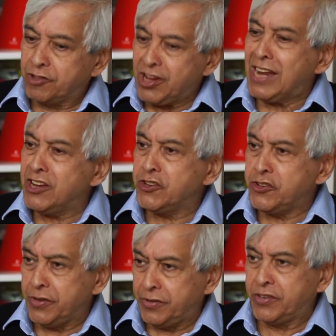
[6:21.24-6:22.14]

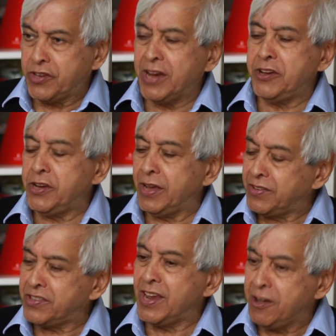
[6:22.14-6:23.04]
challenged this idea
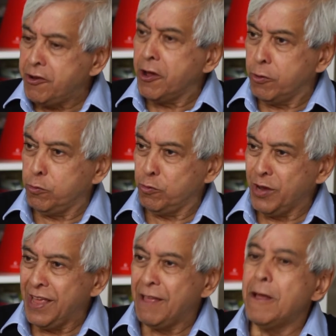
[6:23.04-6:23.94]
and said no.
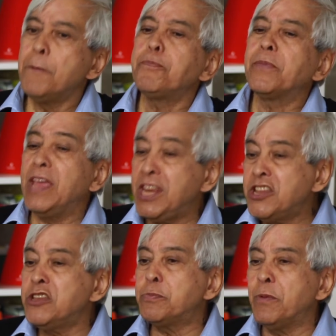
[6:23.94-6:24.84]

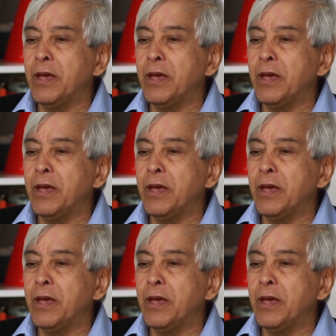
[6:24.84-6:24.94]
Asian